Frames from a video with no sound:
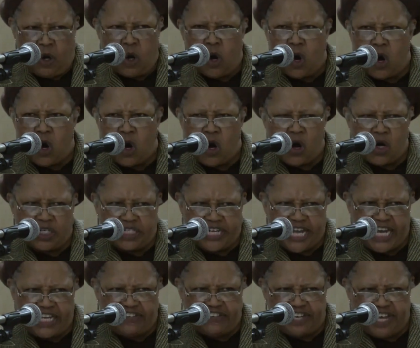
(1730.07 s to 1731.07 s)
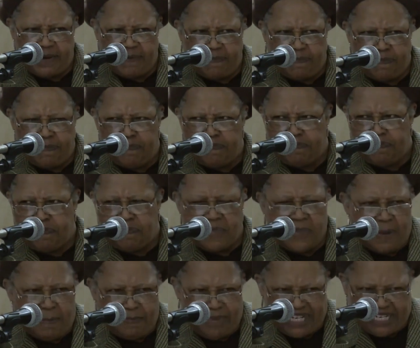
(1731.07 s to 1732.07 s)
or takes their
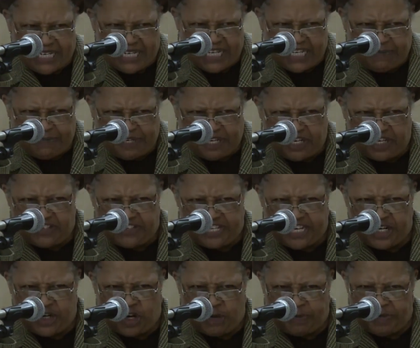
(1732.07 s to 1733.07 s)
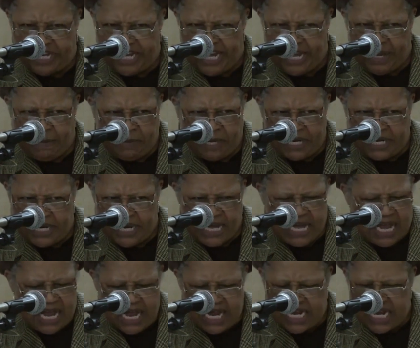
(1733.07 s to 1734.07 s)
business because they're not
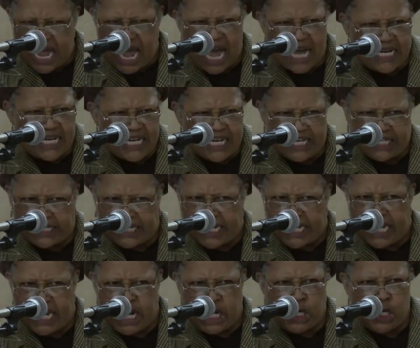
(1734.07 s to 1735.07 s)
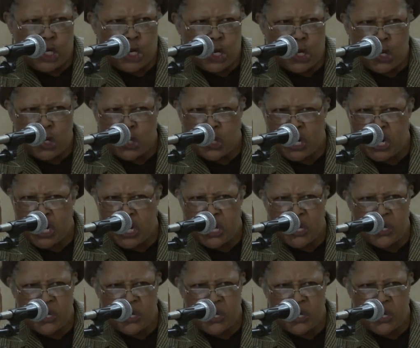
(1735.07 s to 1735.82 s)
Bahamian, that is a no.